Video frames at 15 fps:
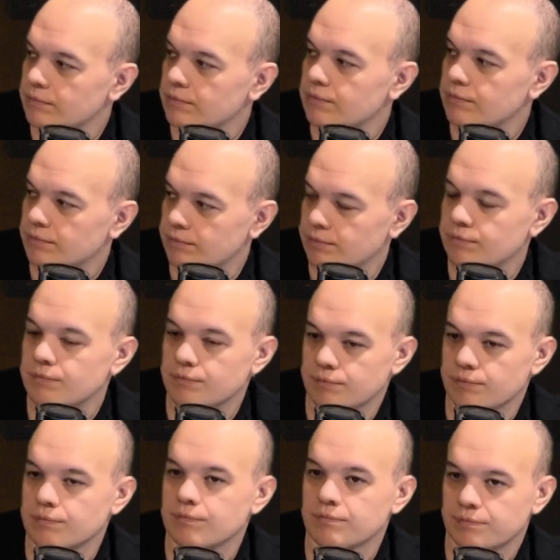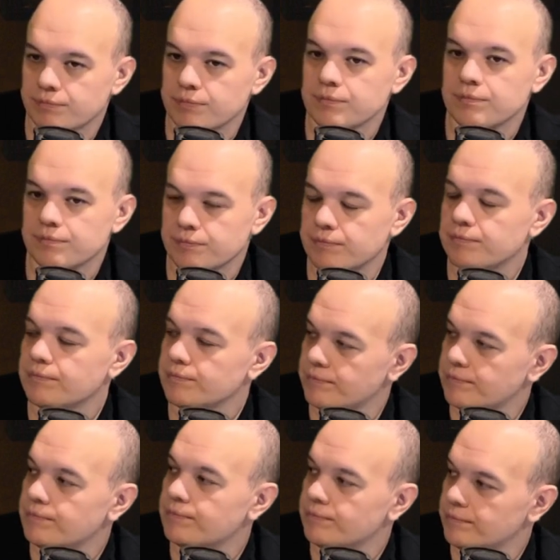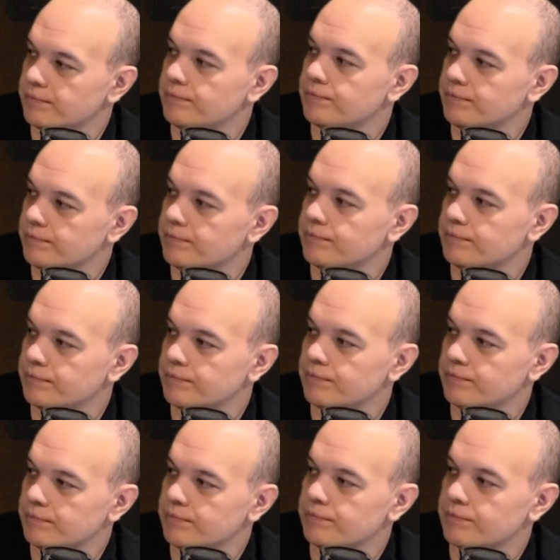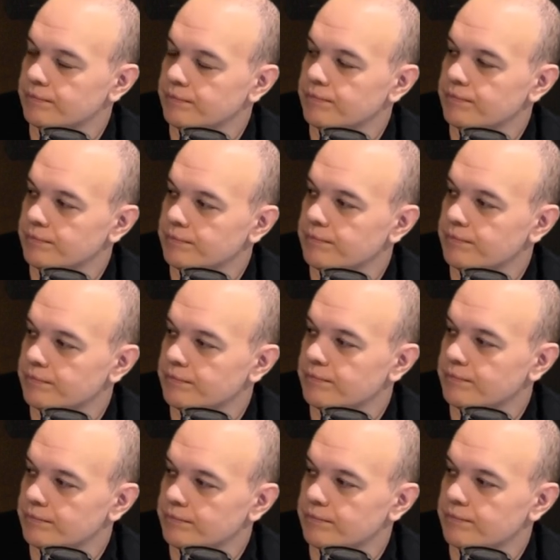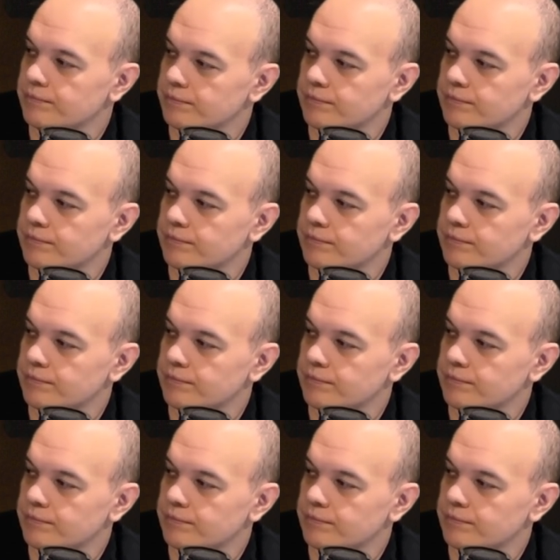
The person shown says nothing.